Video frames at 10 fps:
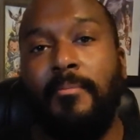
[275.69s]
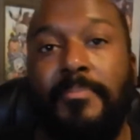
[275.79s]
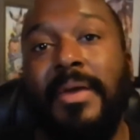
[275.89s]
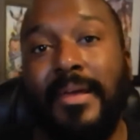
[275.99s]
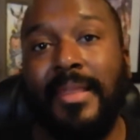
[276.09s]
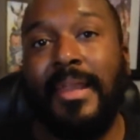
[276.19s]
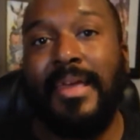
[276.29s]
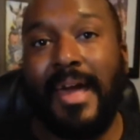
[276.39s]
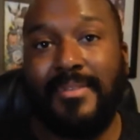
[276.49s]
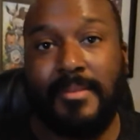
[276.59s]
Being that he
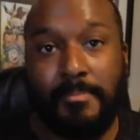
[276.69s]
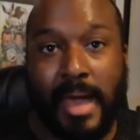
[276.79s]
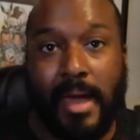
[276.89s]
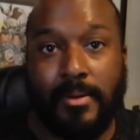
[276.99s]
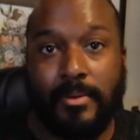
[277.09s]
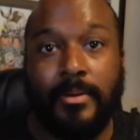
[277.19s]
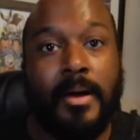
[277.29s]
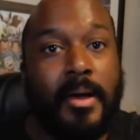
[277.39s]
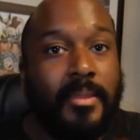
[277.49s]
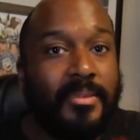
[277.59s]
has to battle
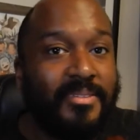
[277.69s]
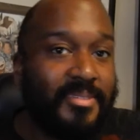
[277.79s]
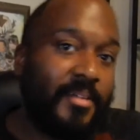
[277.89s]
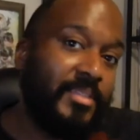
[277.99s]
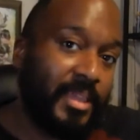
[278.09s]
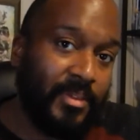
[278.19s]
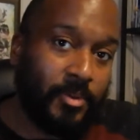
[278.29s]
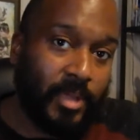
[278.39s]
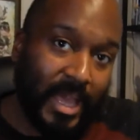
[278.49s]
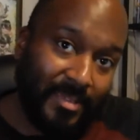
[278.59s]
these seven
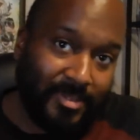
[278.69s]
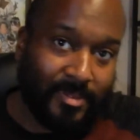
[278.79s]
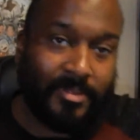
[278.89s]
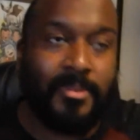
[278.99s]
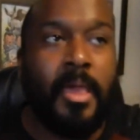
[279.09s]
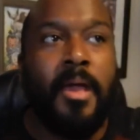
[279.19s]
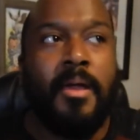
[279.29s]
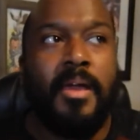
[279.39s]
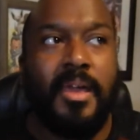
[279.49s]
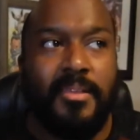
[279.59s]
evil exes,
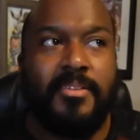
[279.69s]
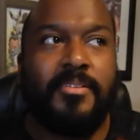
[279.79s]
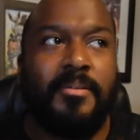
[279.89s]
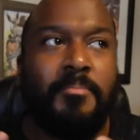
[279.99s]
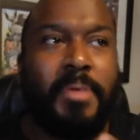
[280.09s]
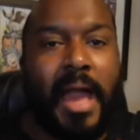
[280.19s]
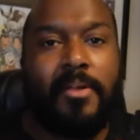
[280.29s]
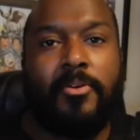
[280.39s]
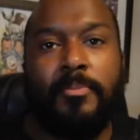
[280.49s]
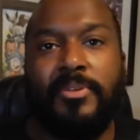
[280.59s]
each
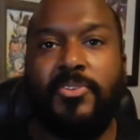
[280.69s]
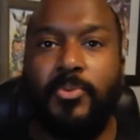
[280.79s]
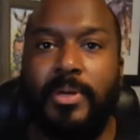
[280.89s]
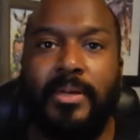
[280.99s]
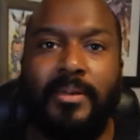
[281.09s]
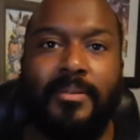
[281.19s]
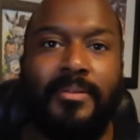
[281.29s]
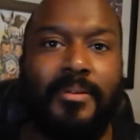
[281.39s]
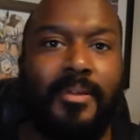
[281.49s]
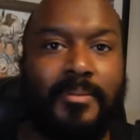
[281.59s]
battle
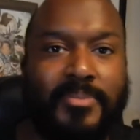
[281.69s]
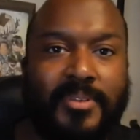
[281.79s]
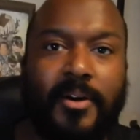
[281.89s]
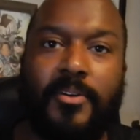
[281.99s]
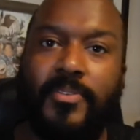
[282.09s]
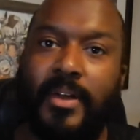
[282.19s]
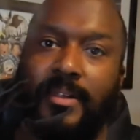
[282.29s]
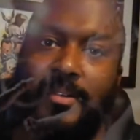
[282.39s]
between himself and